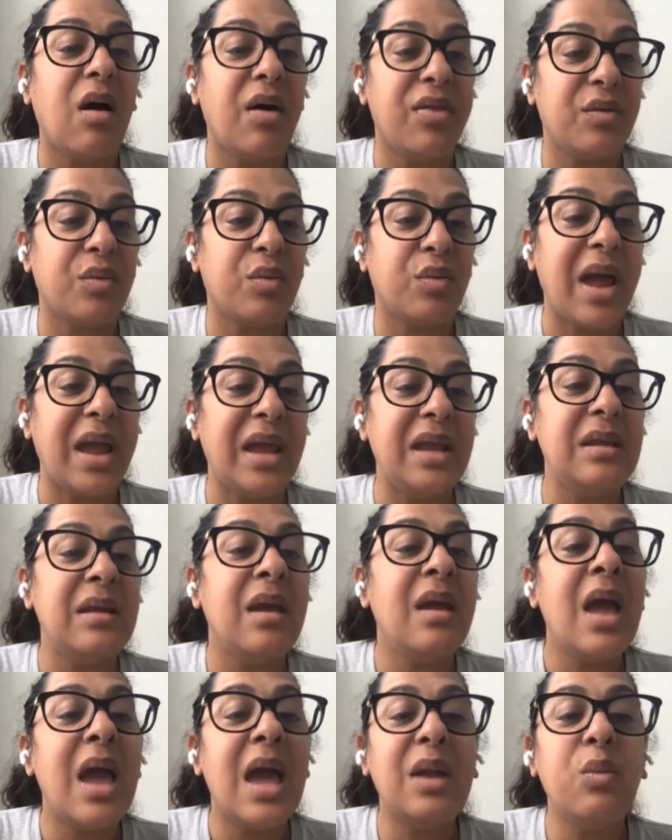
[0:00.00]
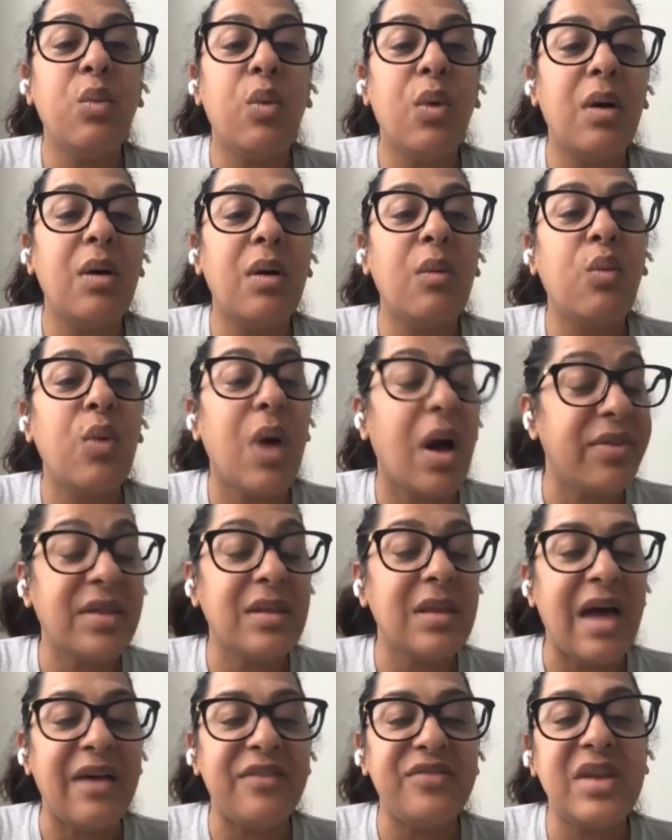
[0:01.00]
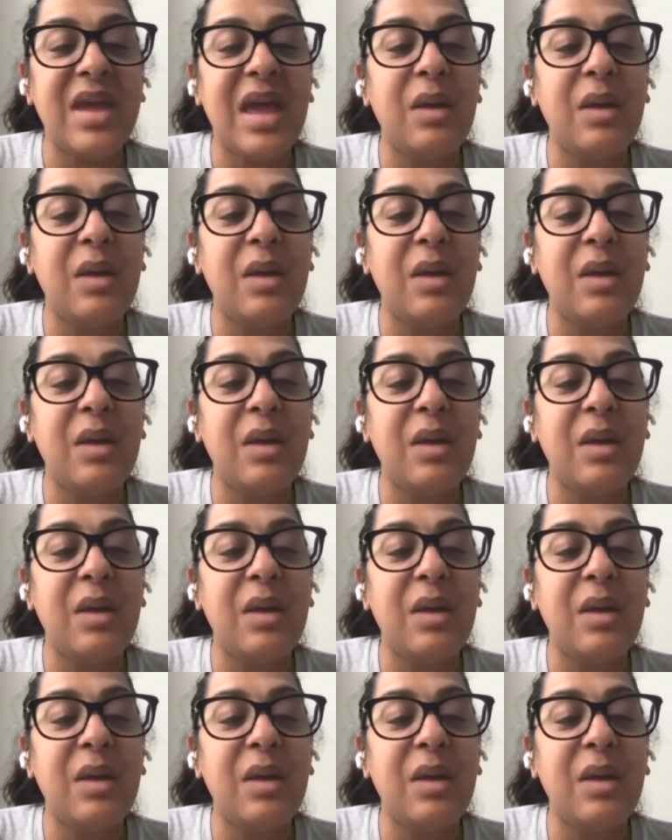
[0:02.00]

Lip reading: on the right and on the left.